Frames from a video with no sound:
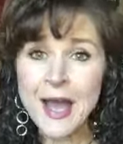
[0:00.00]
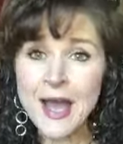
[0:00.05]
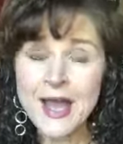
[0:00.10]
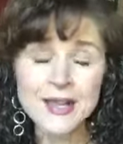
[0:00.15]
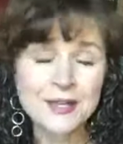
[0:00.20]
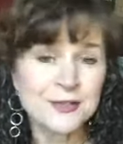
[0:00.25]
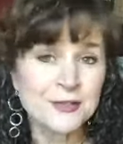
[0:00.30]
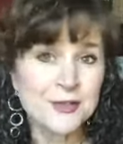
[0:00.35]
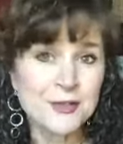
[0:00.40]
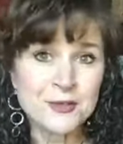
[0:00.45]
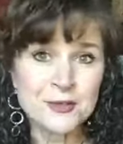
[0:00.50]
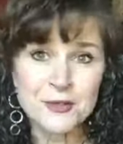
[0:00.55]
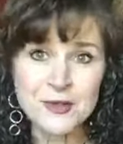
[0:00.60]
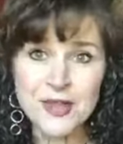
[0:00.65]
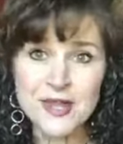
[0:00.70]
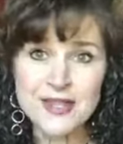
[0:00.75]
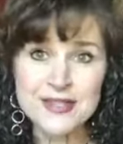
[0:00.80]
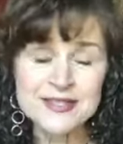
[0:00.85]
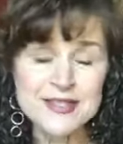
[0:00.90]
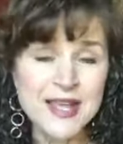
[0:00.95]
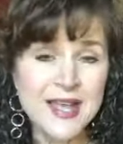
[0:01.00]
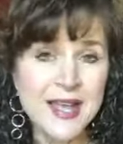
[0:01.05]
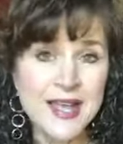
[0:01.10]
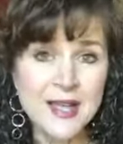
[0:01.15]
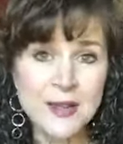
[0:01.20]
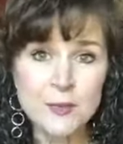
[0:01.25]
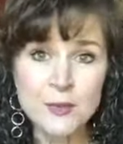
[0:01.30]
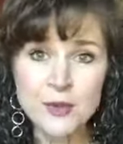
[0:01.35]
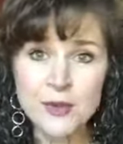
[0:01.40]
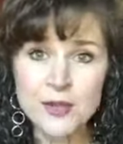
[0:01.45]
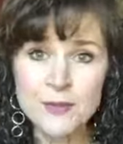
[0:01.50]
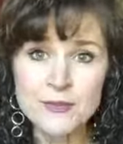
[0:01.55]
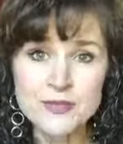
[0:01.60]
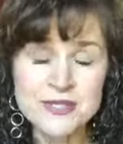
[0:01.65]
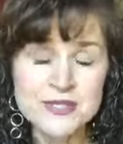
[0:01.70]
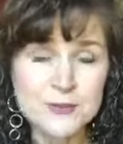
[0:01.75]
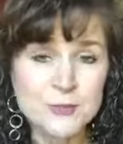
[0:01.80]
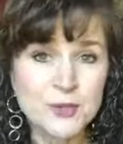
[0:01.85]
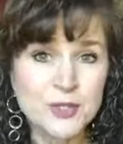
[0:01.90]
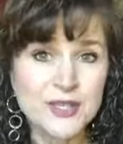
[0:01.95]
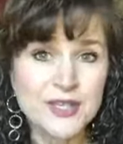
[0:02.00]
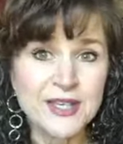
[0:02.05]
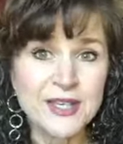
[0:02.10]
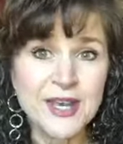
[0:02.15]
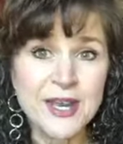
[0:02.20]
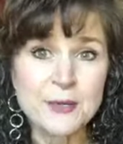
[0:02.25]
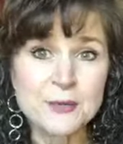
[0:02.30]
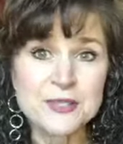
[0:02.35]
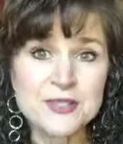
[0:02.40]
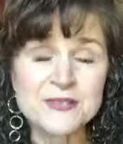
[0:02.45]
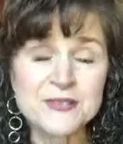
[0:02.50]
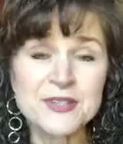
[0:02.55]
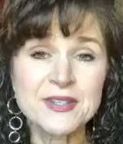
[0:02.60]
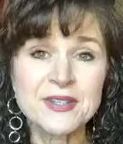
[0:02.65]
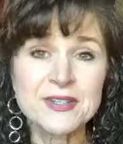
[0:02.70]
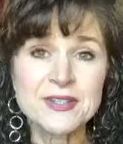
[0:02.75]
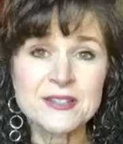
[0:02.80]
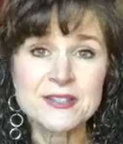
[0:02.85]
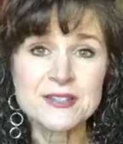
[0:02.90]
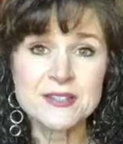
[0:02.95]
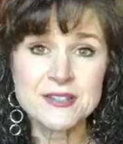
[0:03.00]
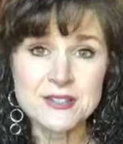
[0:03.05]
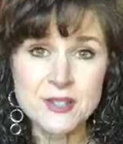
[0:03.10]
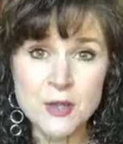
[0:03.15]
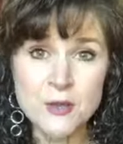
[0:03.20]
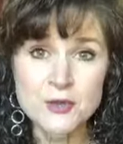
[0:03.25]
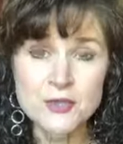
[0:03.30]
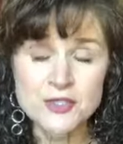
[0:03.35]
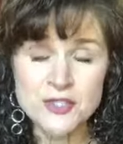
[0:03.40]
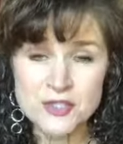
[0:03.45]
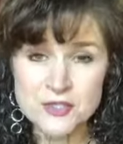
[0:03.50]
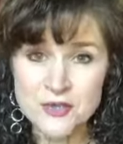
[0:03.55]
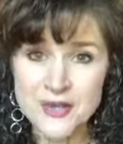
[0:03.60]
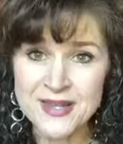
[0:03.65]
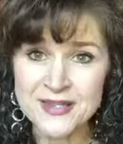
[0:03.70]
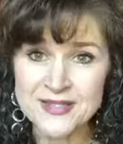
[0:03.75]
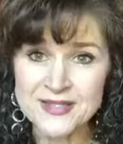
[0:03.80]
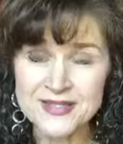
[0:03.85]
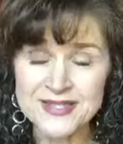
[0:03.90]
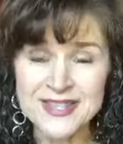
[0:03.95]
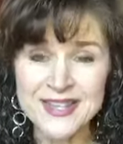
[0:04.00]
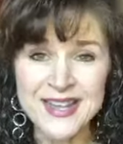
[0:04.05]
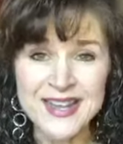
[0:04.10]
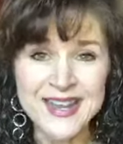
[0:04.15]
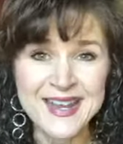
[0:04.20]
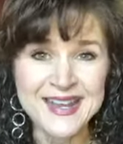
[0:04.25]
I don't know, you guys. I woke up this morning and I was feeling so stressed.